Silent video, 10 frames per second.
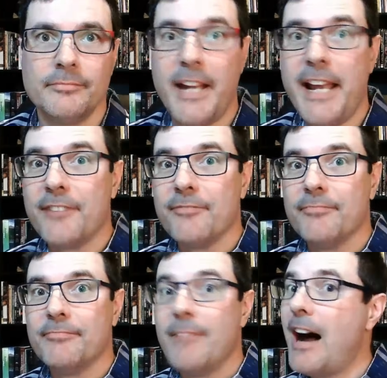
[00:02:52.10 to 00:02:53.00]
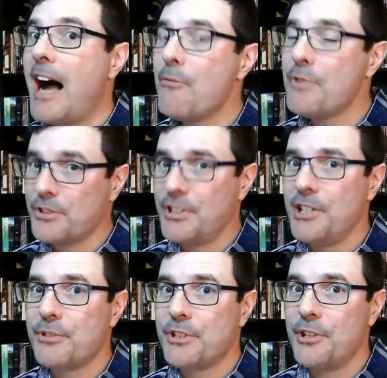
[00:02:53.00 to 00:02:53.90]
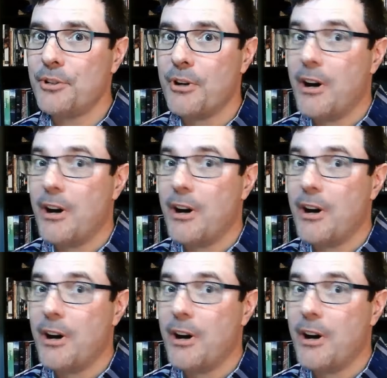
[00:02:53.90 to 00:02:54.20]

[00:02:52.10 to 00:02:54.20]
Hey, I was new too.